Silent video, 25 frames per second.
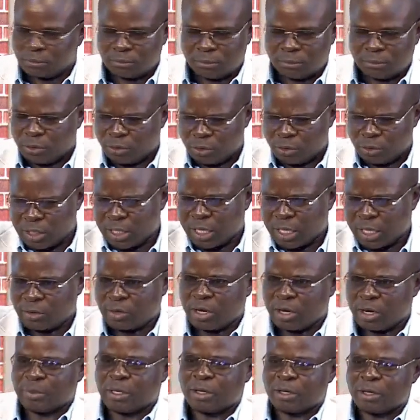introduced
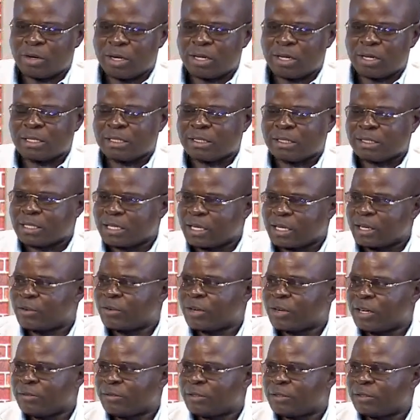curriculum in lower
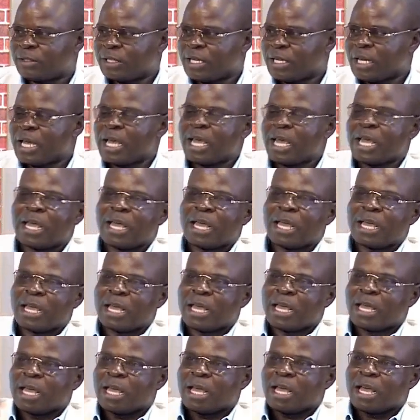secondary level,
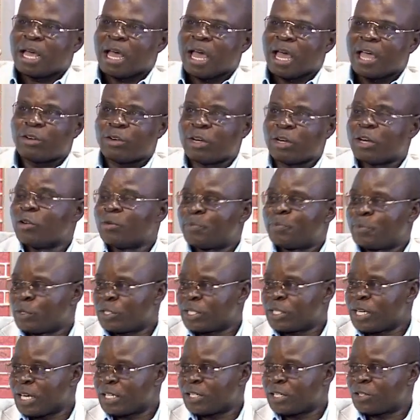I know they will push
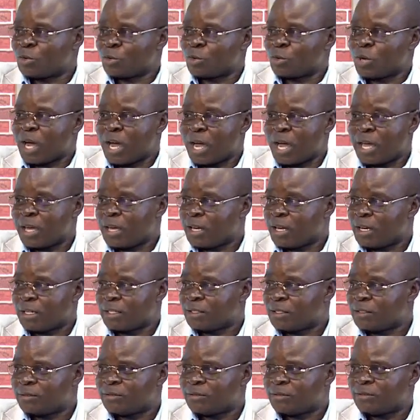that to
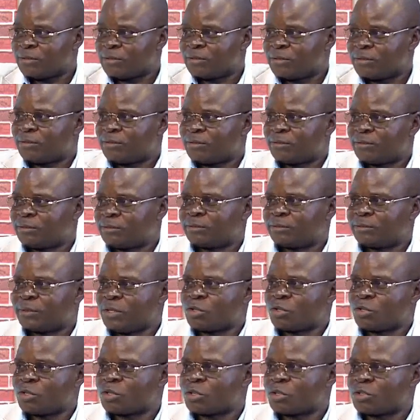higher
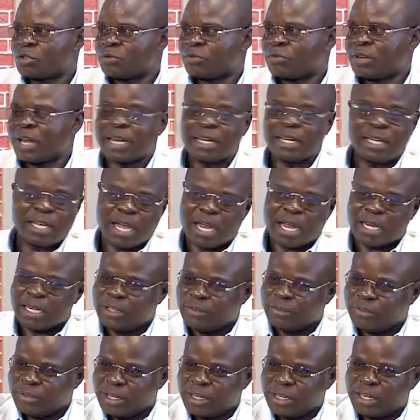institutions of learning and
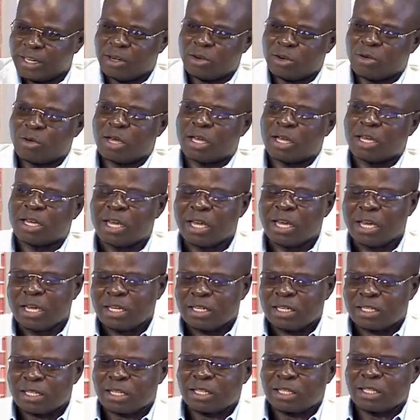even the lower,
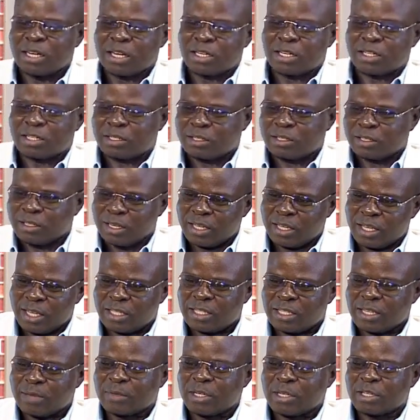such that the
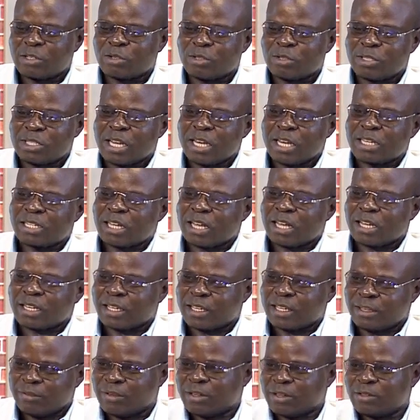examinations that are
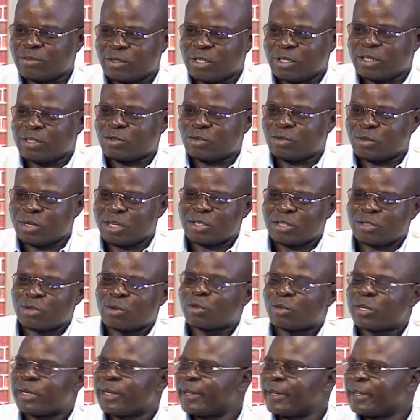given to the students,
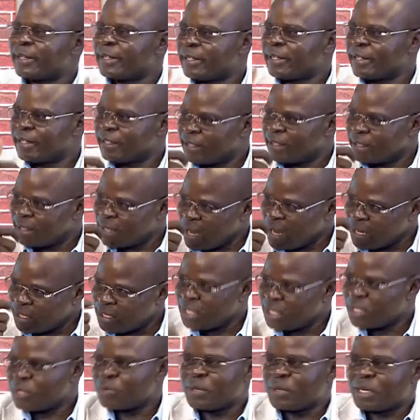or the
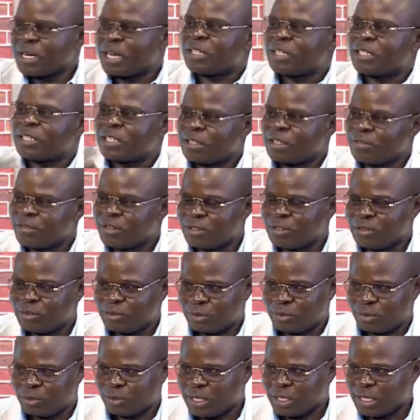assessment that is given to
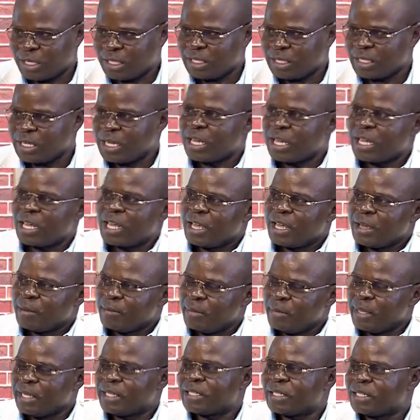students,
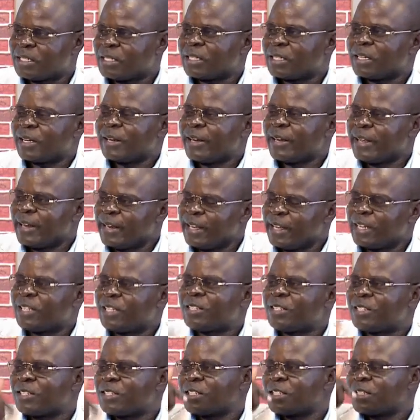meets the
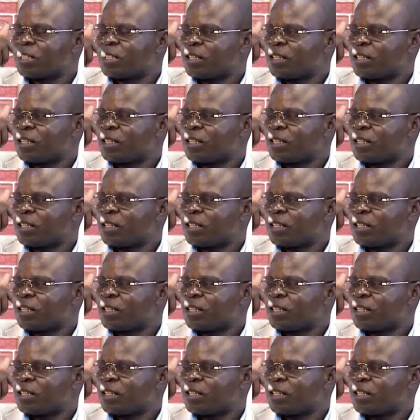needs